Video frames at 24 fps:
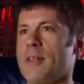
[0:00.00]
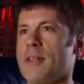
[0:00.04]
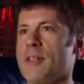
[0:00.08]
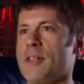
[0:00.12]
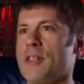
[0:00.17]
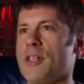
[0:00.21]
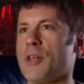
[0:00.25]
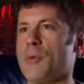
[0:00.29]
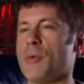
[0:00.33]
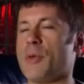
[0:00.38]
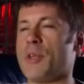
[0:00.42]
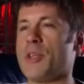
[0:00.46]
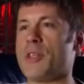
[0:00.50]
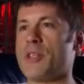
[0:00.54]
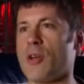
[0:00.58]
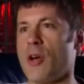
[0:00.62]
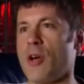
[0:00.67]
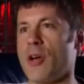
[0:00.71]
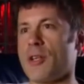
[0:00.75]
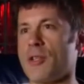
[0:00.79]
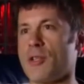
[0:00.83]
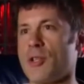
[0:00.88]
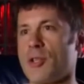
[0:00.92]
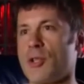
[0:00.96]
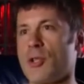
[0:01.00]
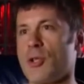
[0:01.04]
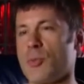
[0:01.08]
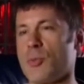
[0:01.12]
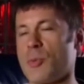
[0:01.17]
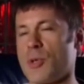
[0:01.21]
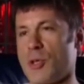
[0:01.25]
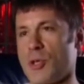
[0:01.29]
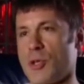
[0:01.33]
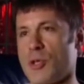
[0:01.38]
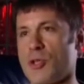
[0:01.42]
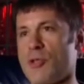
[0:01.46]
So we decided to,
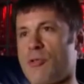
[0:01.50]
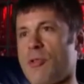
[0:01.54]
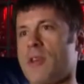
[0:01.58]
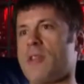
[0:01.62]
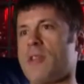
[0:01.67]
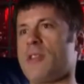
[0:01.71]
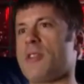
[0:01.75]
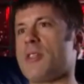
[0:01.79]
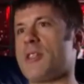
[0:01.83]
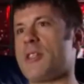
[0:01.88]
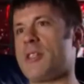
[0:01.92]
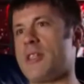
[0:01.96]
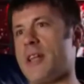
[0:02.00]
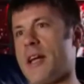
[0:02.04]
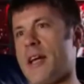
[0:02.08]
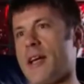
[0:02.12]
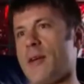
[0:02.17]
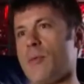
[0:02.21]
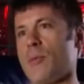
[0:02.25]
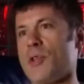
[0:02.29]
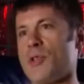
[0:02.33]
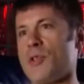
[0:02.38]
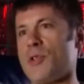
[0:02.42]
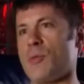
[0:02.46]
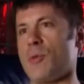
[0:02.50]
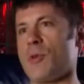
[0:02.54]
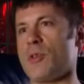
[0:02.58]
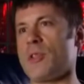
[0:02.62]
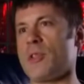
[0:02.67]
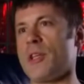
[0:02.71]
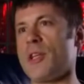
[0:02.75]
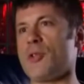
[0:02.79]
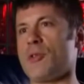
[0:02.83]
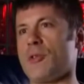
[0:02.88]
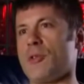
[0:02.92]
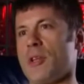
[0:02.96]
we constructed a set which was
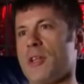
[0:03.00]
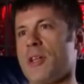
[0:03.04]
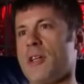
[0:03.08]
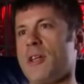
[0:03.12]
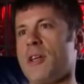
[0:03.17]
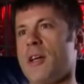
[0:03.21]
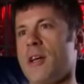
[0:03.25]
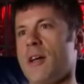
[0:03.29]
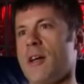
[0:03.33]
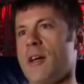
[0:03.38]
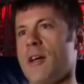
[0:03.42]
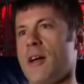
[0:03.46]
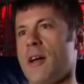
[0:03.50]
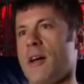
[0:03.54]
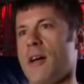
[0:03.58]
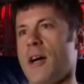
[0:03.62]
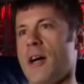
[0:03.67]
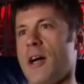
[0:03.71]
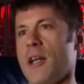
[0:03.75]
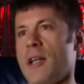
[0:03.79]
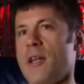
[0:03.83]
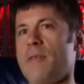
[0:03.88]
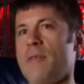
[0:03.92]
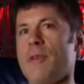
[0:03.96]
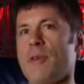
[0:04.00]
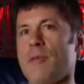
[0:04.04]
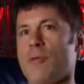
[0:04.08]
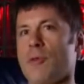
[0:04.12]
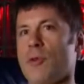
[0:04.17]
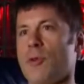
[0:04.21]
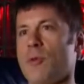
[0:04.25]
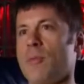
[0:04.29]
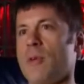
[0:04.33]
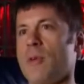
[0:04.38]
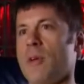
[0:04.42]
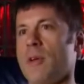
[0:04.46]
literally a living
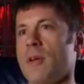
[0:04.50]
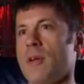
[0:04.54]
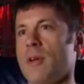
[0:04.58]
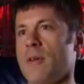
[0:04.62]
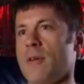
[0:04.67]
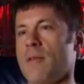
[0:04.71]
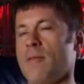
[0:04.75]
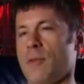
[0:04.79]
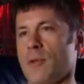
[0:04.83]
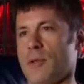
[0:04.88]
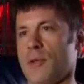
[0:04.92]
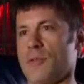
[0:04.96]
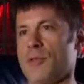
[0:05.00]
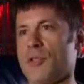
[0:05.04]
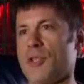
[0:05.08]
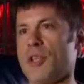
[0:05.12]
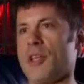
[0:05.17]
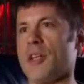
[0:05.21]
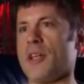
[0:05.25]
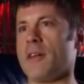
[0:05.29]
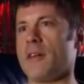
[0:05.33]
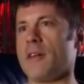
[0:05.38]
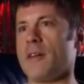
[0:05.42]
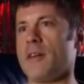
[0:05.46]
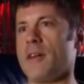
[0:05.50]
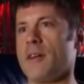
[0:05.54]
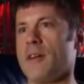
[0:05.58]
room full of shit.